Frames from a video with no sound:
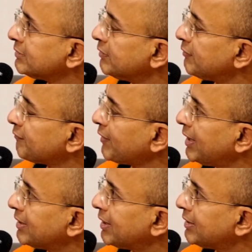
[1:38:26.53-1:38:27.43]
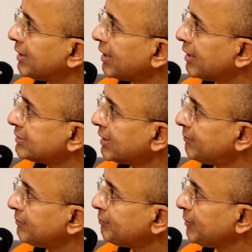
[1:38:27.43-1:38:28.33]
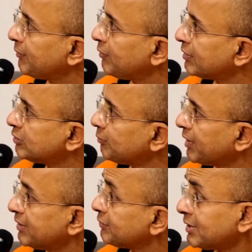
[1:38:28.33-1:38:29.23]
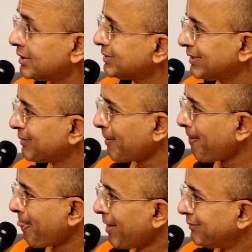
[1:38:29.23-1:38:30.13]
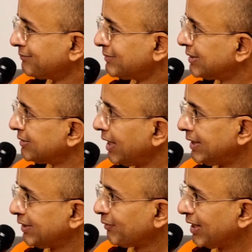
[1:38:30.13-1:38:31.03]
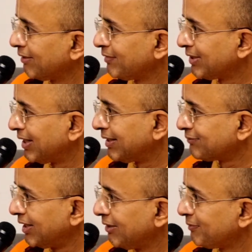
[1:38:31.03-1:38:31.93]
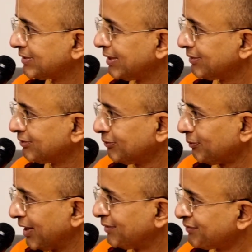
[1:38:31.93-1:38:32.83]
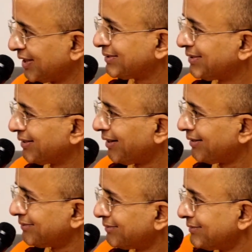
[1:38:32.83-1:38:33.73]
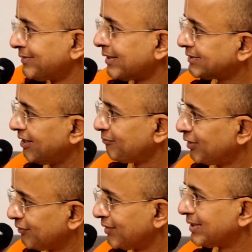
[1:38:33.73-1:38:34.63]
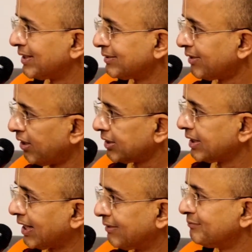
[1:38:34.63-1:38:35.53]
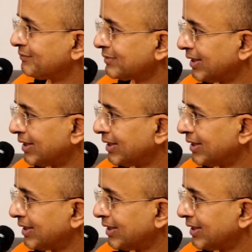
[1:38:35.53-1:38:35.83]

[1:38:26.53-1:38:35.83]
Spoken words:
you will find that there are some people who are super enthusiastic. 80-20 we call it. 20% is super enthusiastic. They are self-motivated all the time.